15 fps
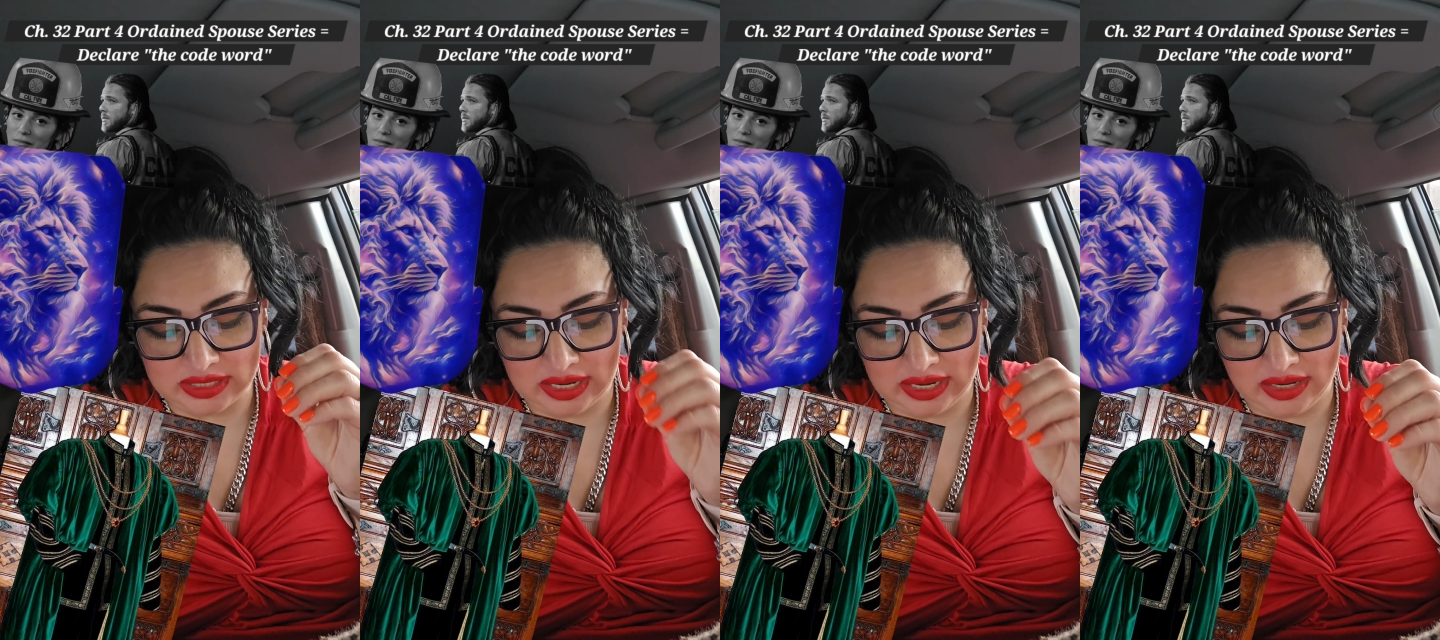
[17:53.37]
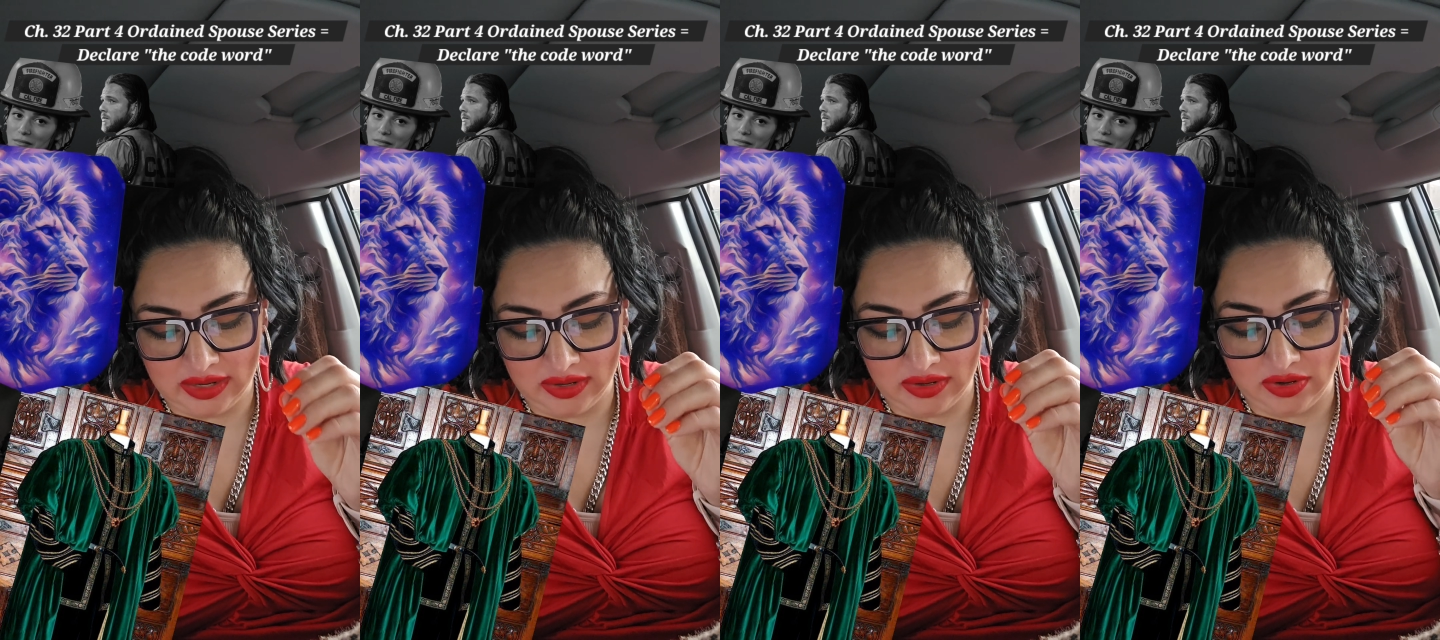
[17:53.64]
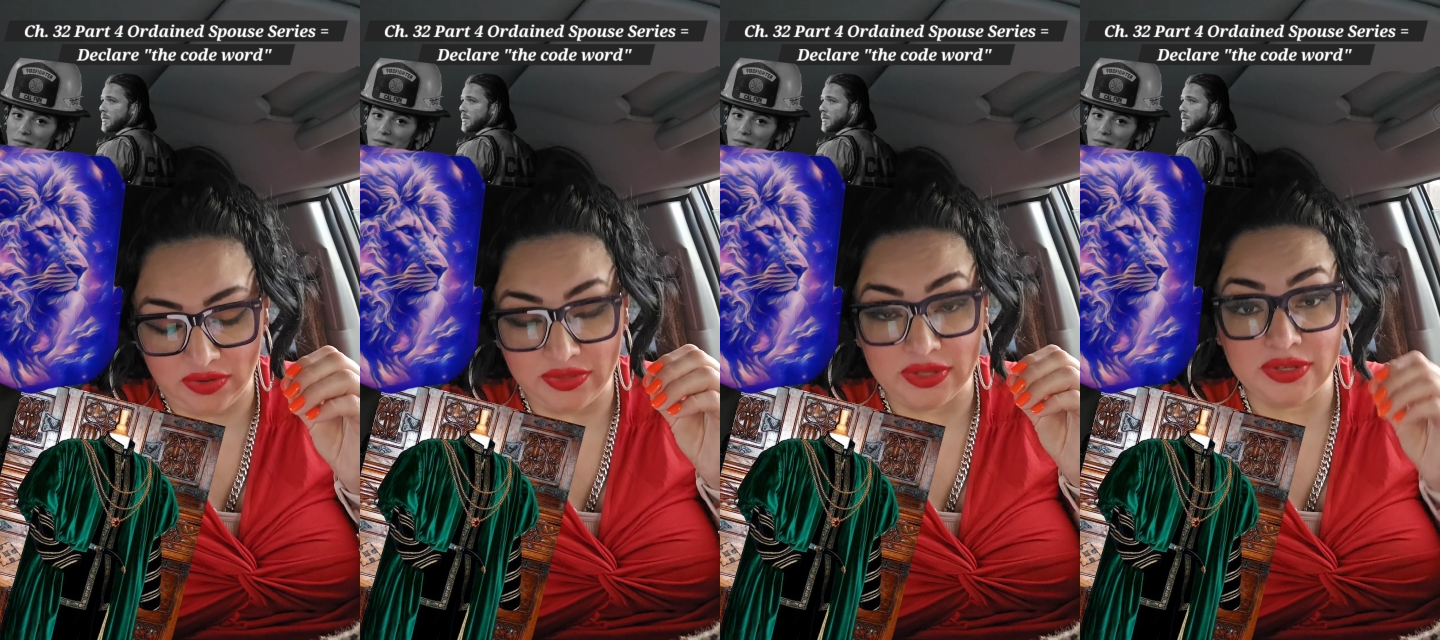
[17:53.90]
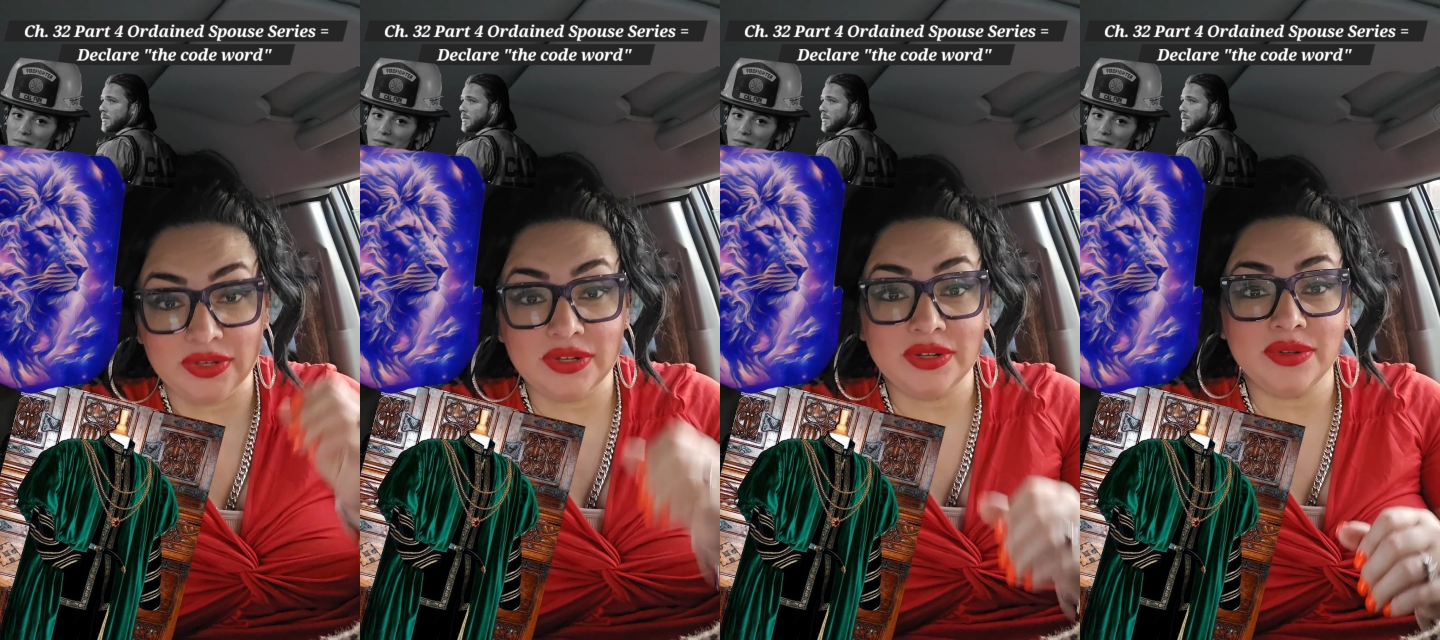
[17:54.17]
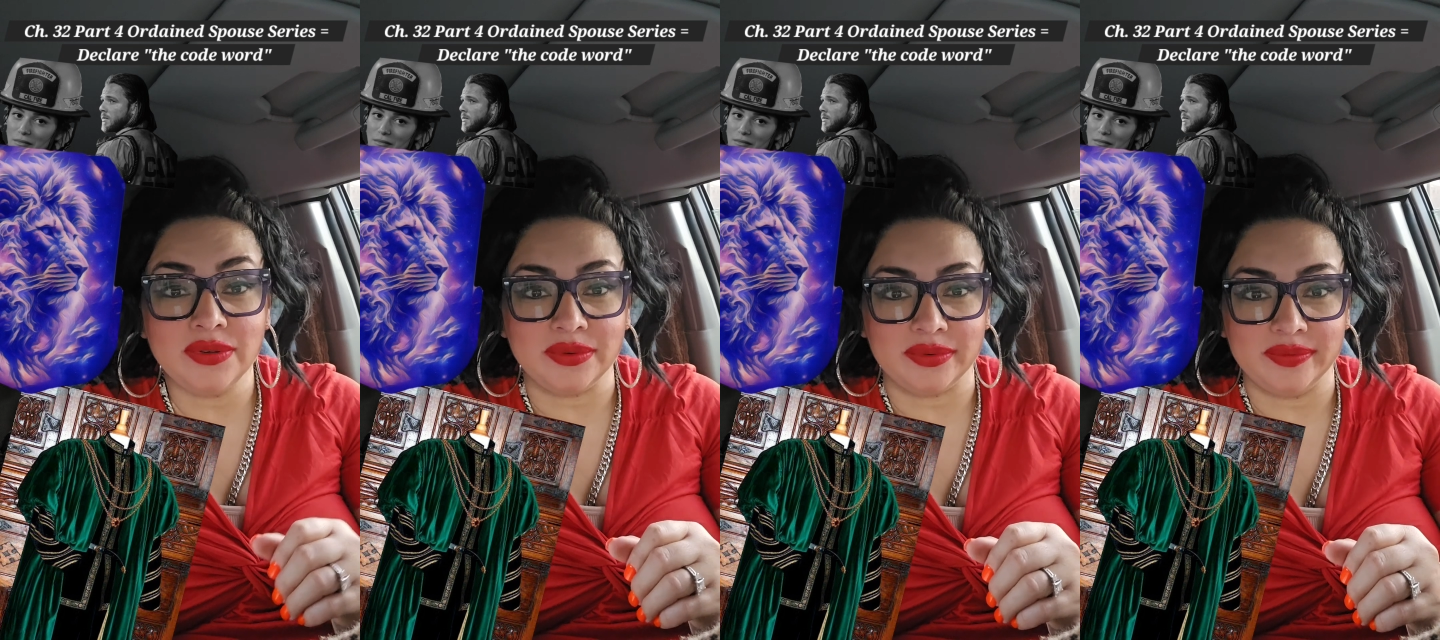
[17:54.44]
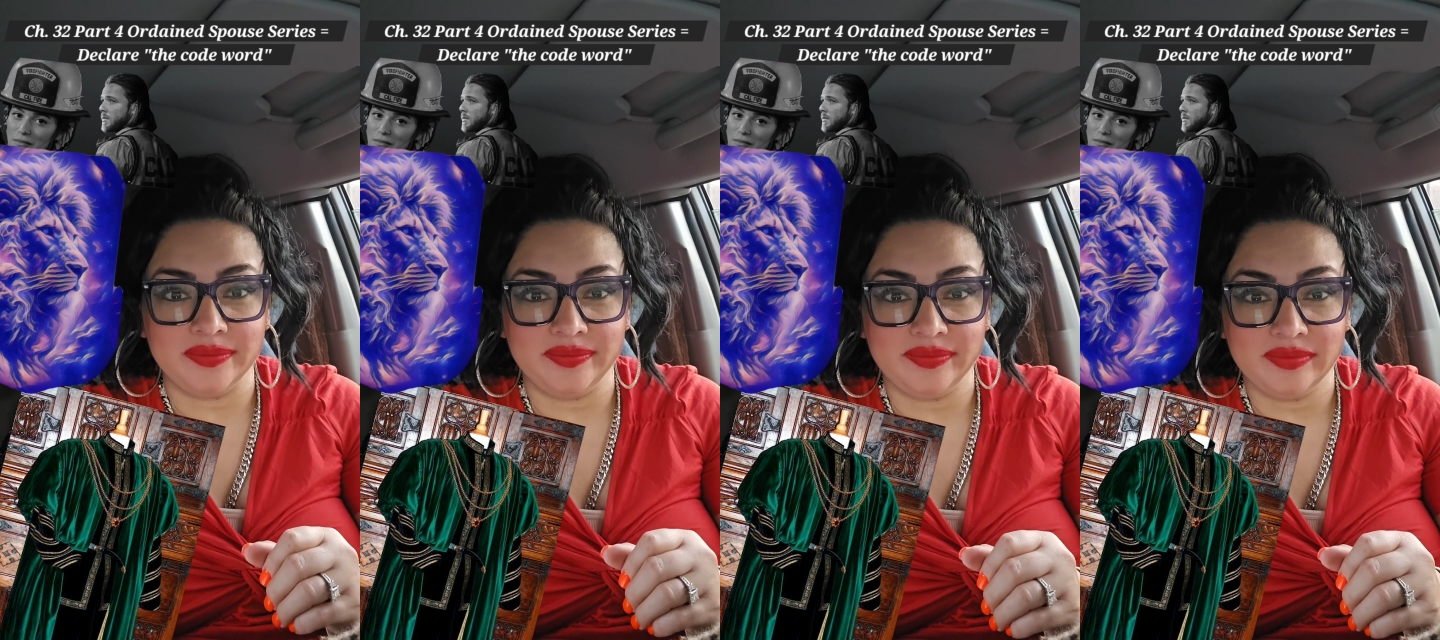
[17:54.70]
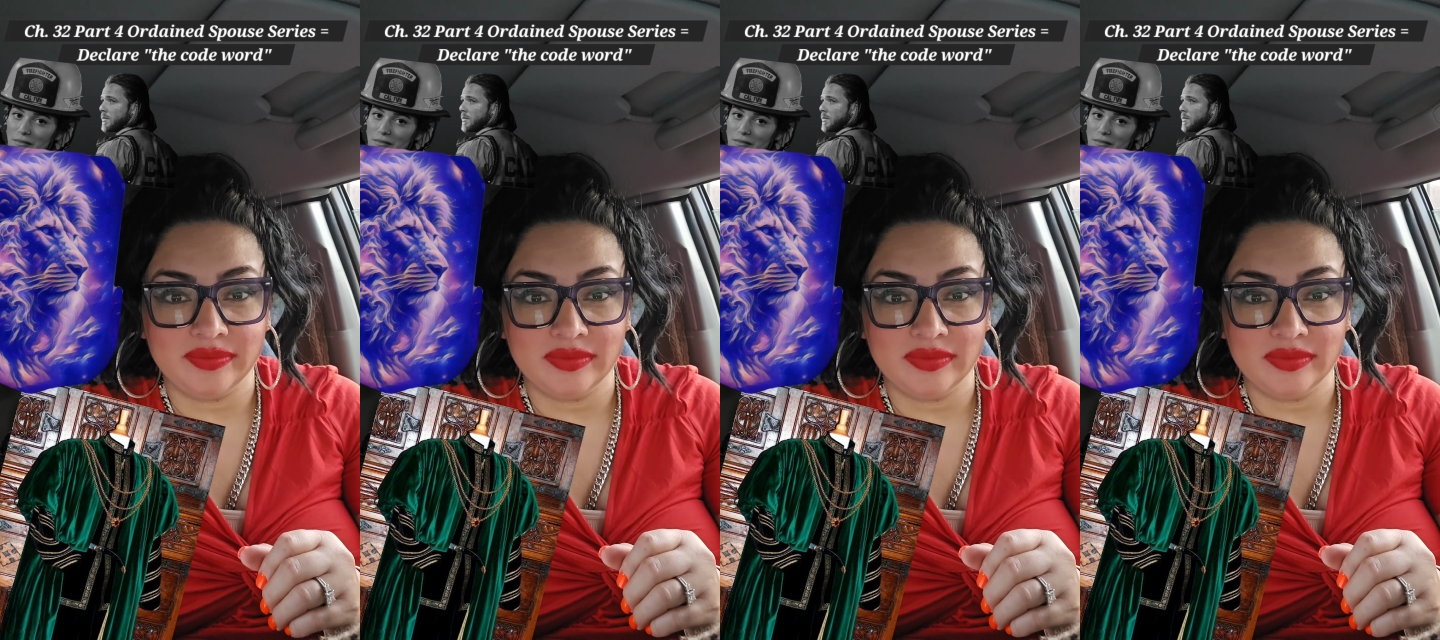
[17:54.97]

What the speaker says: not on the new.